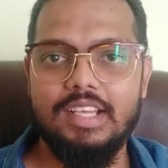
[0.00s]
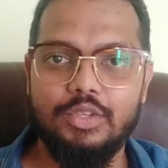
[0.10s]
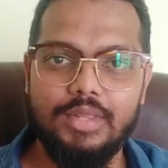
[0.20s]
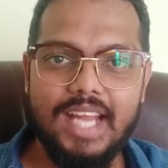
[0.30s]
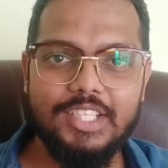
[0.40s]
So
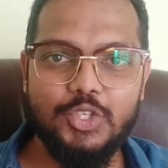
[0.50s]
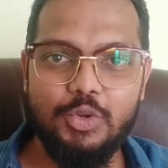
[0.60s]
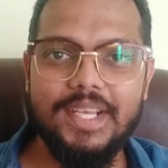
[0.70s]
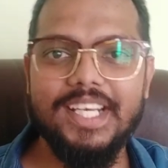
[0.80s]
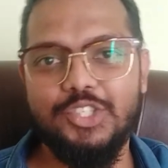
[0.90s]
that's two
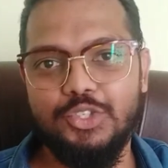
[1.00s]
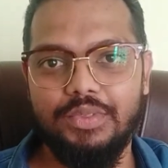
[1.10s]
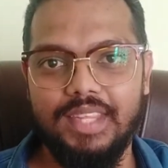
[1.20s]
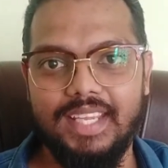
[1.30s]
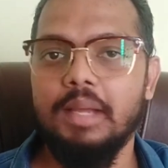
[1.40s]
minutes to
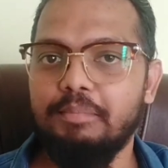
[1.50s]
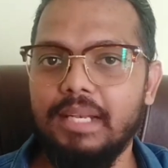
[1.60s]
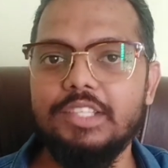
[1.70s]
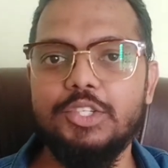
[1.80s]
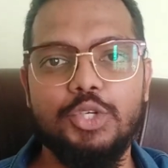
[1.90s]
think.
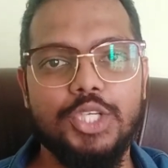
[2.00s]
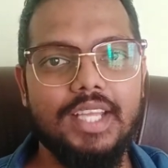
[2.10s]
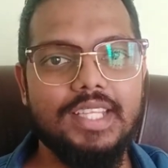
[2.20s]
Please do share